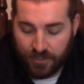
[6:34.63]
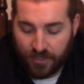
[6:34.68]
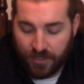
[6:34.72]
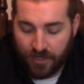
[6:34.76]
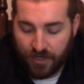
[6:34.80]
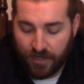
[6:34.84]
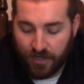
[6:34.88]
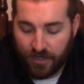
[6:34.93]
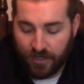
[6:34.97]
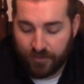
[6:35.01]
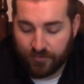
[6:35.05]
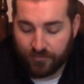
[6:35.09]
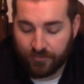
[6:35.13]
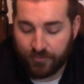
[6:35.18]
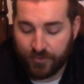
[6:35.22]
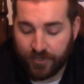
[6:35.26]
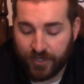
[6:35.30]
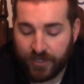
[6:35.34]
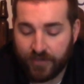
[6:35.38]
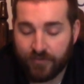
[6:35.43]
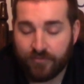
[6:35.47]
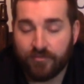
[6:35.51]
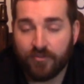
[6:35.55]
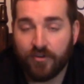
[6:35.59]
Uh,
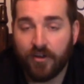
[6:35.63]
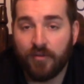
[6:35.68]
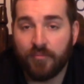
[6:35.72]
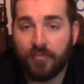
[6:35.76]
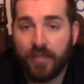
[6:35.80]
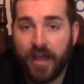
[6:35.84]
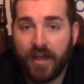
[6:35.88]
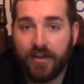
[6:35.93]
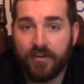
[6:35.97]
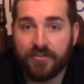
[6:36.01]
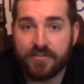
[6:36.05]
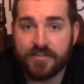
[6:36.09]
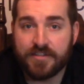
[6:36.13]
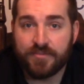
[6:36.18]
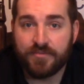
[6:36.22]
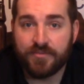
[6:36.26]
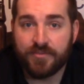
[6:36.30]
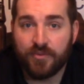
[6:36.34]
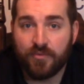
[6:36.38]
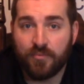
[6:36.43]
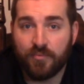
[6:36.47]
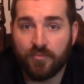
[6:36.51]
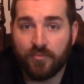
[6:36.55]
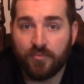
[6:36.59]
Reed from Henderson
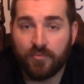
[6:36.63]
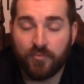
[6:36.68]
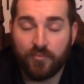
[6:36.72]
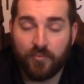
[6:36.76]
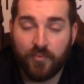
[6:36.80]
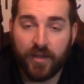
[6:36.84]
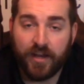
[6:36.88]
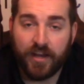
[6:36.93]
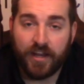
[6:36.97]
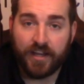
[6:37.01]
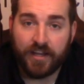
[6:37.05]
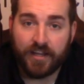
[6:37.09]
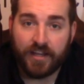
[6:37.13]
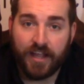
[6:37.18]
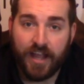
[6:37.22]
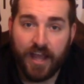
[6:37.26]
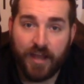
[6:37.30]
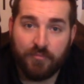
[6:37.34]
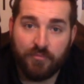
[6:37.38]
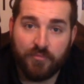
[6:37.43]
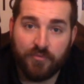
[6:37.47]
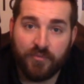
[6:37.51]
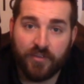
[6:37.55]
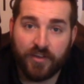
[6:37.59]
with the winning
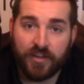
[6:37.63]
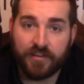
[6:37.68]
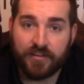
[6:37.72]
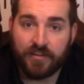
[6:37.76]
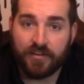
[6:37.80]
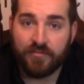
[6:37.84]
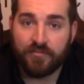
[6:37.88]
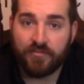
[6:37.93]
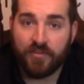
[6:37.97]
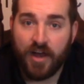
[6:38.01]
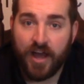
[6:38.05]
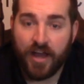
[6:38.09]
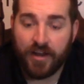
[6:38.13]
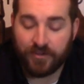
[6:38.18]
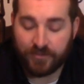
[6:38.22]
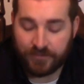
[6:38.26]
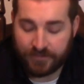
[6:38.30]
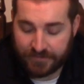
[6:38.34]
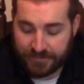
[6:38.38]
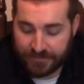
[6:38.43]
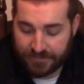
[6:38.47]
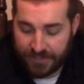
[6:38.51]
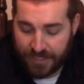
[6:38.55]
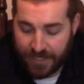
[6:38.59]
and moving into the
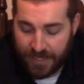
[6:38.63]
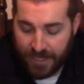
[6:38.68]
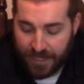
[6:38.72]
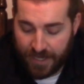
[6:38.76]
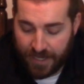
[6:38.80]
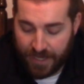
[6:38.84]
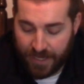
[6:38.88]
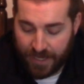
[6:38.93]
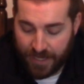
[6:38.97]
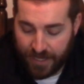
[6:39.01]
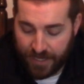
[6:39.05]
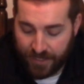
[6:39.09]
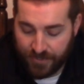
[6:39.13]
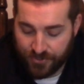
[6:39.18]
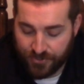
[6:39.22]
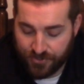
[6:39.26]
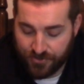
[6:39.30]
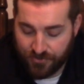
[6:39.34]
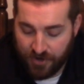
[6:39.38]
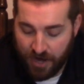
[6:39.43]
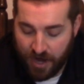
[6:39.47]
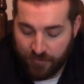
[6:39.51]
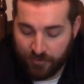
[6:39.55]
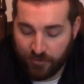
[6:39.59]
finals, and
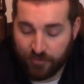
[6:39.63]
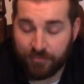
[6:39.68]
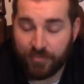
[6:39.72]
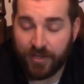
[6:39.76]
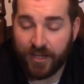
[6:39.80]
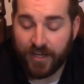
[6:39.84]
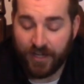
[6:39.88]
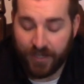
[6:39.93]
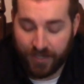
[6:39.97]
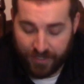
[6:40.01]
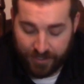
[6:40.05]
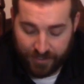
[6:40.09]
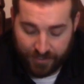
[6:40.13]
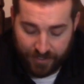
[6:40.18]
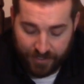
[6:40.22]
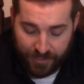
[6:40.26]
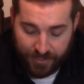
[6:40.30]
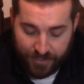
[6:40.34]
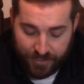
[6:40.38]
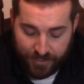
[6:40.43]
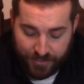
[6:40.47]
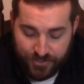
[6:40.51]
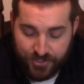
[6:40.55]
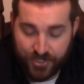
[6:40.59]
Stromer beating
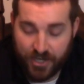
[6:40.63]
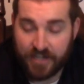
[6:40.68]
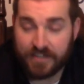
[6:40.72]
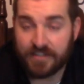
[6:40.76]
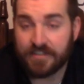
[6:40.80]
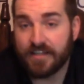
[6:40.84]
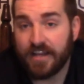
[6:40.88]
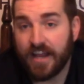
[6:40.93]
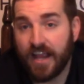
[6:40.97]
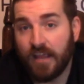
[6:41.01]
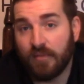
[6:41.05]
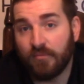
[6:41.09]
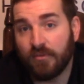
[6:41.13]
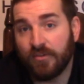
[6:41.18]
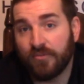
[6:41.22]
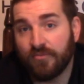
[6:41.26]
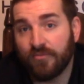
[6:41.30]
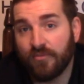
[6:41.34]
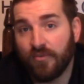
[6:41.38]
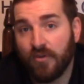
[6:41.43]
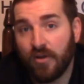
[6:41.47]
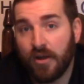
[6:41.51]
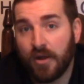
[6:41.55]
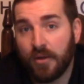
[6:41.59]
Jason Amy
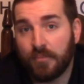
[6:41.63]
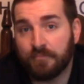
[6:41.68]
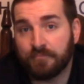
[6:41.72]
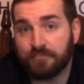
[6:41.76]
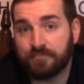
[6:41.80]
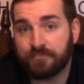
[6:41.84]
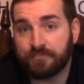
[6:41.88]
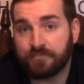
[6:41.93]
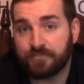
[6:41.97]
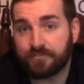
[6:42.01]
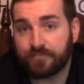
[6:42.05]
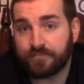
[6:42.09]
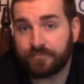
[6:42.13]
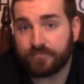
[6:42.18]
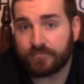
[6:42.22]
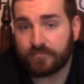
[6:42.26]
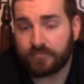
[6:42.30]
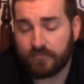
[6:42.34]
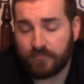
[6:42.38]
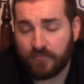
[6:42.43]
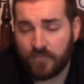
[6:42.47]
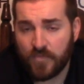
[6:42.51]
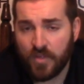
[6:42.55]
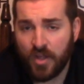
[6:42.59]
from
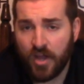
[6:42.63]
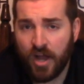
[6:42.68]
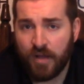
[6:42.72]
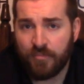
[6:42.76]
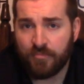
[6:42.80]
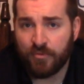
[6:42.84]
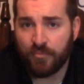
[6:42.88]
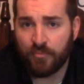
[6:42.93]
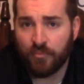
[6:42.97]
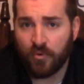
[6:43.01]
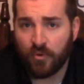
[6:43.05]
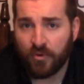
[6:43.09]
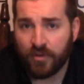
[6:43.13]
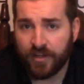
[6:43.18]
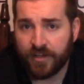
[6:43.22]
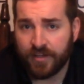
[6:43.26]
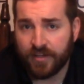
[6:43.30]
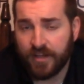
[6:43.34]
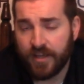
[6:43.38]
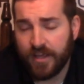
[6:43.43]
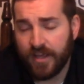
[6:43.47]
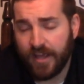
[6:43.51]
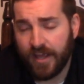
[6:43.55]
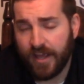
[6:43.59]
Upper Moreland.
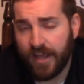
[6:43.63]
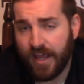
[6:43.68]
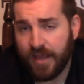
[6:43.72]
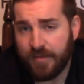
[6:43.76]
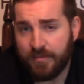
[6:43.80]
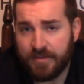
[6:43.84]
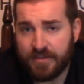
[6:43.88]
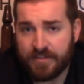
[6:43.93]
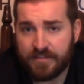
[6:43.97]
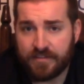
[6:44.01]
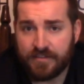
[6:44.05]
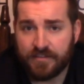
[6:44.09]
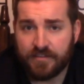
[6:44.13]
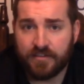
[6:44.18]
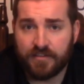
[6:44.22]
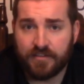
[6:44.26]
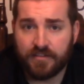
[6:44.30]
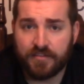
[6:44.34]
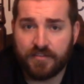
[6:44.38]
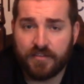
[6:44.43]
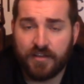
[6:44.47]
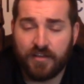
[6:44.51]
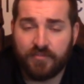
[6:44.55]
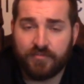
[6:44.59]
Amy's
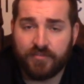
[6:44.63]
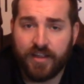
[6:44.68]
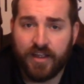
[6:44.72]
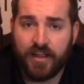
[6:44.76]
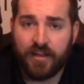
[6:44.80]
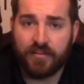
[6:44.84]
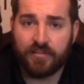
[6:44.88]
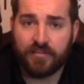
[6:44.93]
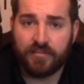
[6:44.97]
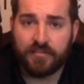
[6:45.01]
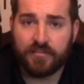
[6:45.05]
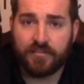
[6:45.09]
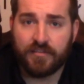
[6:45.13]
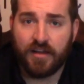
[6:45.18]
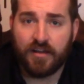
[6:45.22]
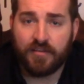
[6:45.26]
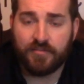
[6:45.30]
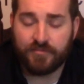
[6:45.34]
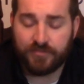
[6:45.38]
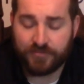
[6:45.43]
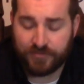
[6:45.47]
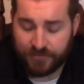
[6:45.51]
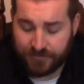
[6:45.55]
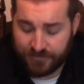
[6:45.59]
tough,
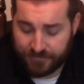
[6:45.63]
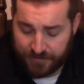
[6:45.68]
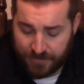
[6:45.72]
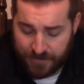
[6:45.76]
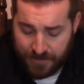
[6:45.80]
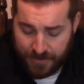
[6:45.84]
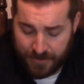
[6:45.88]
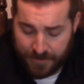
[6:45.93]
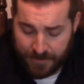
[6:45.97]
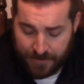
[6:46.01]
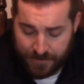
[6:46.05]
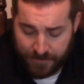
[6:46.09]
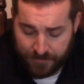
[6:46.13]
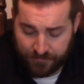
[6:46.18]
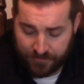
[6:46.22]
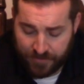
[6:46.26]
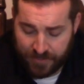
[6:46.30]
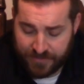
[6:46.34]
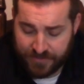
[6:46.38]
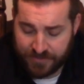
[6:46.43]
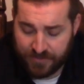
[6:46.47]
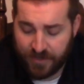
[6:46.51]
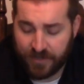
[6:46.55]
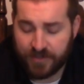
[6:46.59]
tough uh,
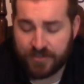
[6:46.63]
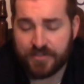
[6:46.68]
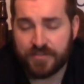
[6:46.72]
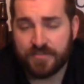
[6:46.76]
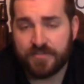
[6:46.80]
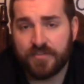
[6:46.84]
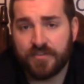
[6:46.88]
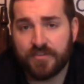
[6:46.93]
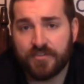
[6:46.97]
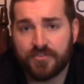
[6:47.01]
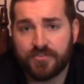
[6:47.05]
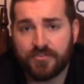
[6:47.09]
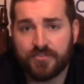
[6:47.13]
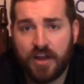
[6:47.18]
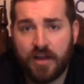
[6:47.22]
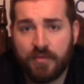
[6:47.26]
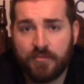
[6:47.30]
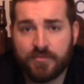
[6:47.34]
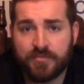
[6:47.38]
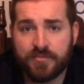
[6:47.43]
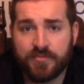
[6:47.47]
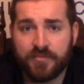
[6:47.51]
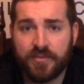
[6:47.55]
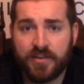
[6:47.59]
wrestler. I just feel
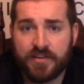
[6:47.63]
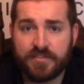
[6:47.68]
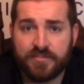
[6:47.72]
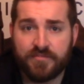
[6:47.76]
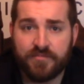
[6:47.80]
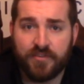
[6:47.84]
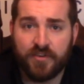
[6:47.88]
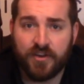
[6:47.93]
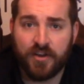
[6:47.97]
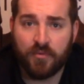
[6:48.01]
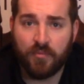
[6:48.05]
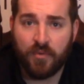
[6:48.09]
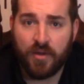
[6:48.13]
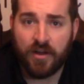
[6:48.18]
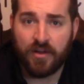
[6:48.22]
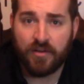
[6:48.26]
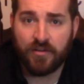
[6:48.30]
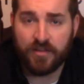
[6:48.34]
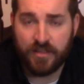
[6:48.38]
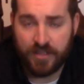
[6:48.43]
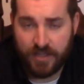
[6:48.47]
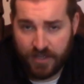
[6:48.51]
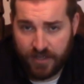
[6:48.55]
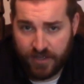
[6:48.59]
Stromer's been wrestling very
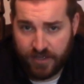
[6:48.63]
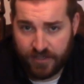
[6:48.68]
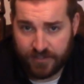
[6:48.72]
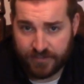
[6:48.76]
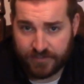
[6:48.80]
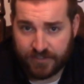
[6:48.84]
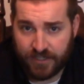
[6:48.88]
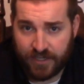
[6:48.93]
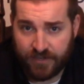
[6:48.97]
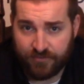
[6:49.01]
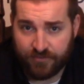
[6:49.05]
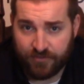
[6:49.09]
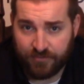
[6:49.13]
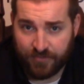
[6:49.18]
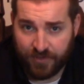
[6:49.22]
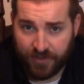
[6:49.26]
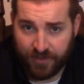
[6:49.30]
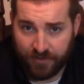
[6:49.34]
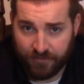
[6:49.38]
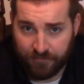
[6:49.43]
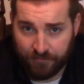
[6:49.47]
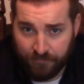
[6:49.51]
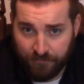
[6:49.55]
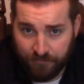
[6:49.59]
well, aside from the